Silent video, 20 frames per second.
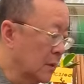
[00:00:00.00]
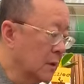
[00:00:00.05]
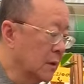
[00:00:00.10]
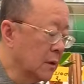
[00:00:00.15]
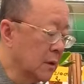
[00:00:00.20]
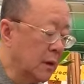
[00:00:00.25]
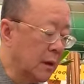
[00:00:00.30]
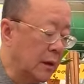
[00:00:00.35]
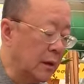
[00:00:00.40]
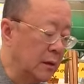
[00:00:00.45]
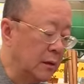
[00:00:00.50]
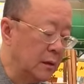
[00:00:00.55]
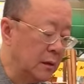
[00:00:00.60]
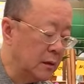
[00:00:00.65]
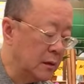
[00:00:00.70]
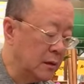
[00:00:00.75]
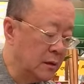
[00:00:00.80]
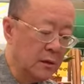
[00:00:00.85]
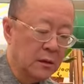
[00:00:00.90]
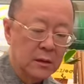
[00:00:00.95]
Again,
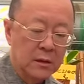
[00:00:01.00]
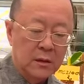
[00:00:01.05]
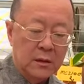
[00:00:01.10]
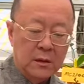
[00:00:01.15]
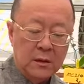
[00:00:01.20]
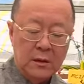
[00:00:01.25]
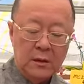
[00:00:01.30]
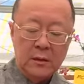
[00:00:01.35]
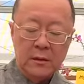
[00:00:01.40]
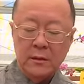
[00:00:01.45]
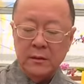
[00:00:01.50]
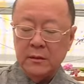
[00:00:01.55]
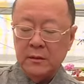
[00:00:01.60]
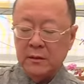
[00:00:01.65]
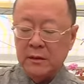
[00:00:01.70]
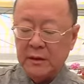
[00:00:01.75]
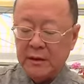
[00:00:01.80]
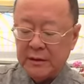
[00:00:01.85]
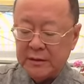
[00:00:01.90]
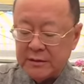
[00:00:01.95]

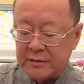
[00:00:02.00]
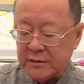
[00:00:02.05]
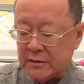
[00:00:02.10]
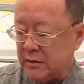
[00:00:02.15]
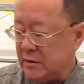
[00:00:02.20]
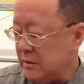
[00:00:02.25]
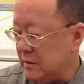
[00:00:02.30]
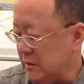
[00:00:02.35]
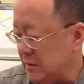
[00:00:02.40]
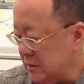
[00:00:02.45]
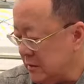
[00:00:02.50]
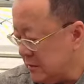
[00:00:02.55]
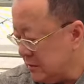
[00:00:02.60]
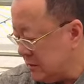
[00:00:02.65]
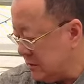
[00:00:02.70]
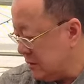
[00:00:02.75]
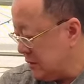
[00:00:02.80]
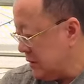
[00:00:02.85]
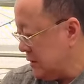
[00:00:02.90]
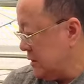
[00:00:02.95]
this
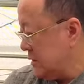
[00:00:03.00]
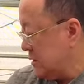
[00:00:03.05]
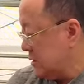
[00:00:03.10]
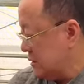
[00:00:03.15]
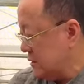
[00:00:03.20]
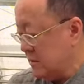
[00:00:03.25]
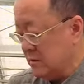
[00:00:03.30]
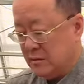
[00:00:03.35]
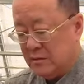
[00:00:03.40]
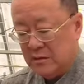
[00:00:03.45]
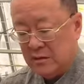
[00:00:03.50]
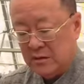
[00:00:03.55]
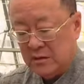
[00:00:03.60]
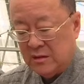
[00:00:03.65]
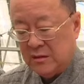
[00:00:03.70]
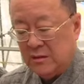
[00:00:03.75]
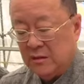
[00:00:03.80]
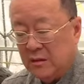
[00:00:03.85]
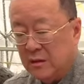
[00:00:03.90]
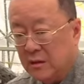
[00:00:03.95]
is
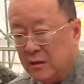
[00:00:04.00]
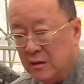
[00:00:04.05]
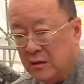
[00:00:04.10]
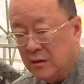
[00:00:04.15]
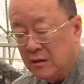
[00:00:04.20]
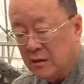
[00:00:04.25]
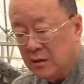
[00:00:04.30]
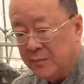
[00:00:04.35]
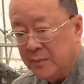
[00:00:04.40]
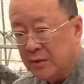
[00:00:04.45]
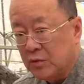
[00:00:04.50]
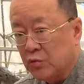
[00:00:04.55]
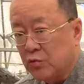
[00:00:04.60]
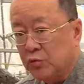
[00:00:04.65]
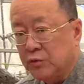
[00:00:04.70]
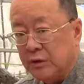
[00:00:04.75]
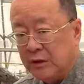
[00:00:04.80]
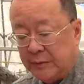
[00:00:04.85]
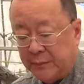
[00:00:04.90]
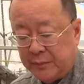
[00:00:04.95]
a little bit too
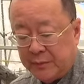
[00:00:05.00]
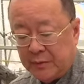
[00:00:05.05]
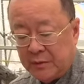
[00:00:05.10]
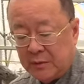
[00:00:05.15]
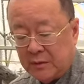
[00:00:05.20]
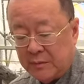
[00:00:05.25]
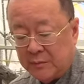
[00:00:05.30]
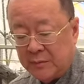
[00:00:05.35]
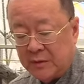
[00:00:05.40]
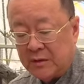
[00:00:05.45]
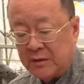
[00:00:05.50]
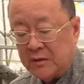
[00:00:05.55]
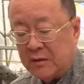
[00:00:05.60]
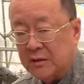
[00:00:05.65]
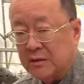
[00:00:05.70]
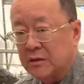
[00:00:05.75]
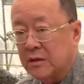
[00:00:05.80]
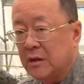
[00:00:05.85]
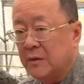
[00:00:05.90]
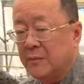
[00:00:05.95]
deep. Okay,
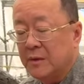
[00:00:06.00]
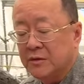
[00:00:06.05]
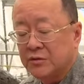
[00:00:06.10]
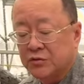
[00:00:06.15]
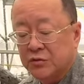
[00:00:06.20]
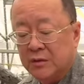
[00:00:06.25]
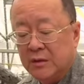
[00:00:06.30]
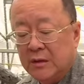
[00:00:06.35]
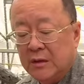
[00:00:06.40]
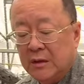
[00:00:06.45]
there's not much